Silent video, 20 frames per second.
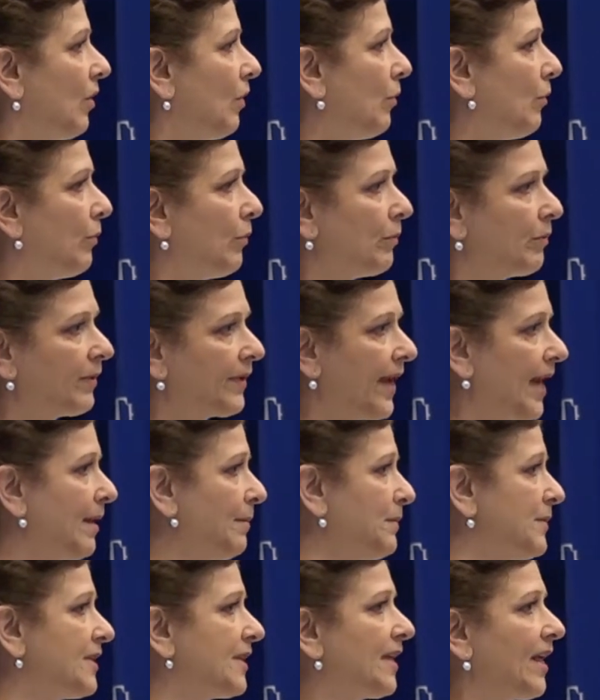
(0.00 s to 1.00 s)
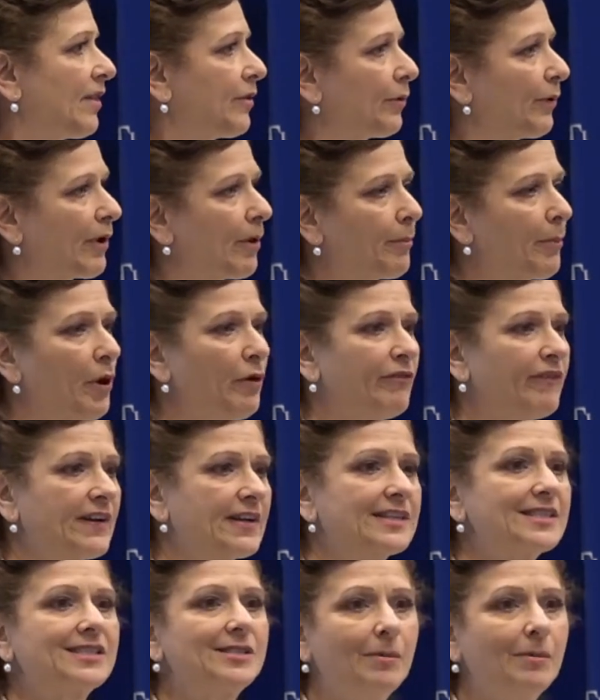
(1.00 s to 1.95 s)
who came together in a perfect